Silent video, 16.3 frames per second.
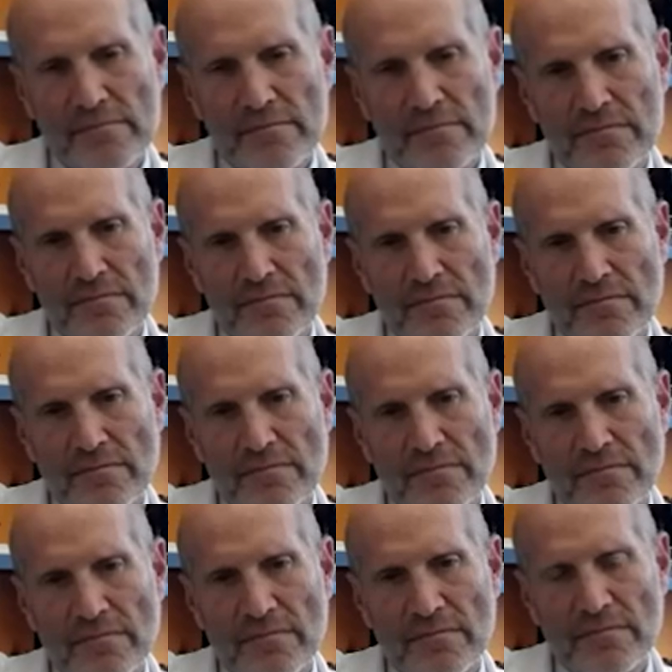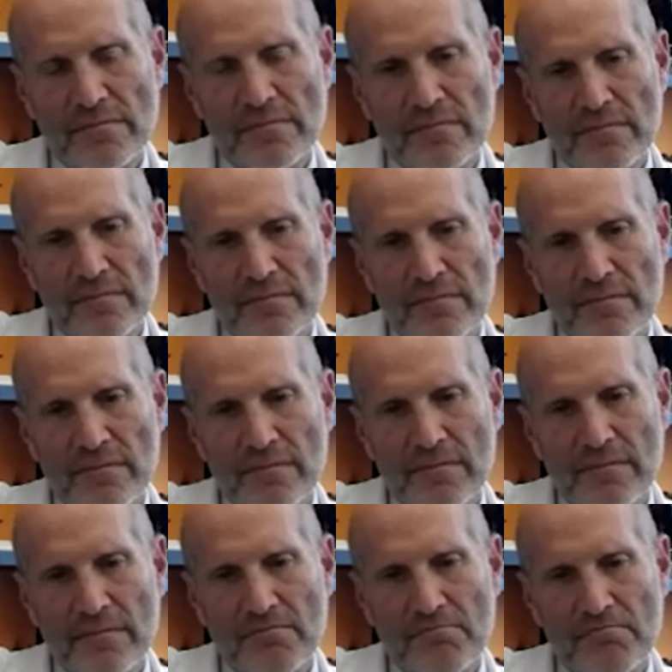
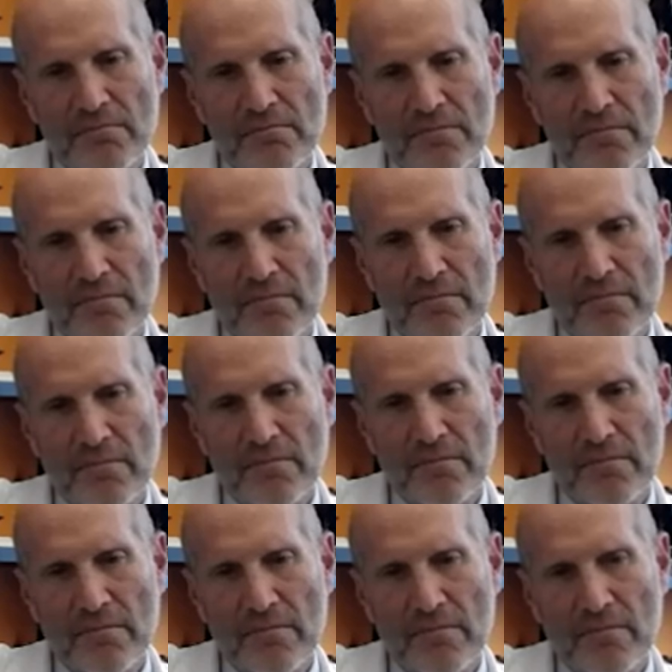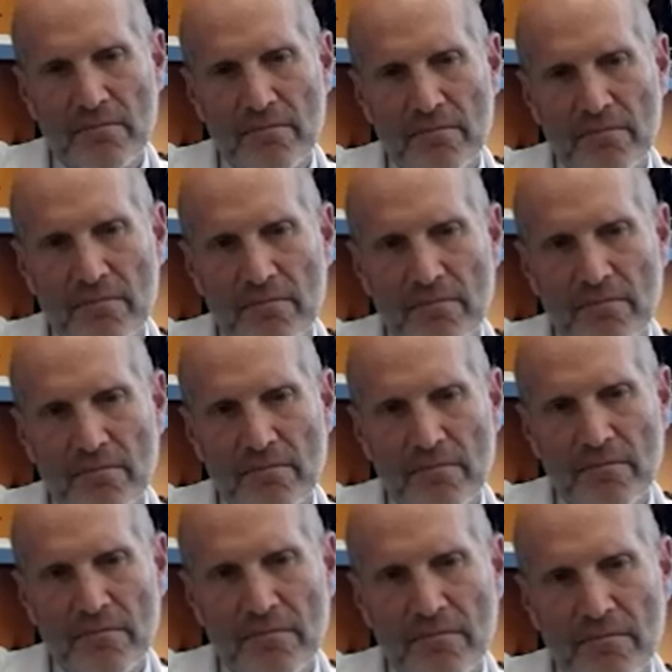
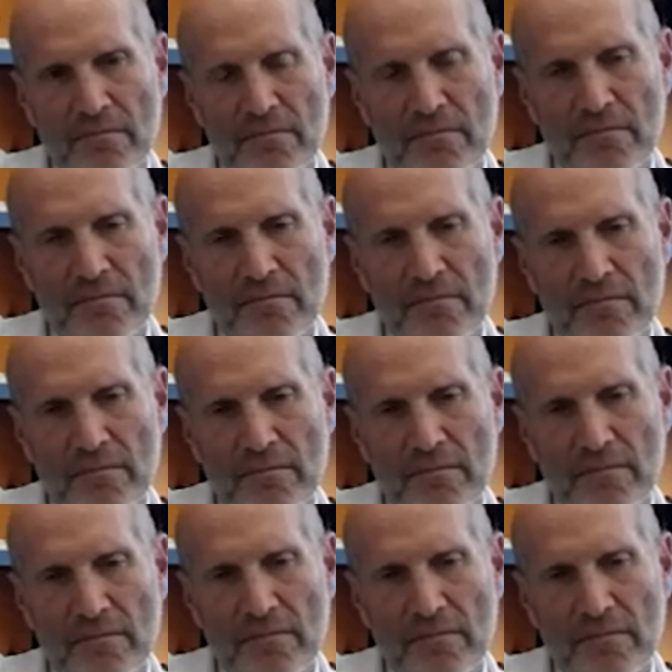(not speaking)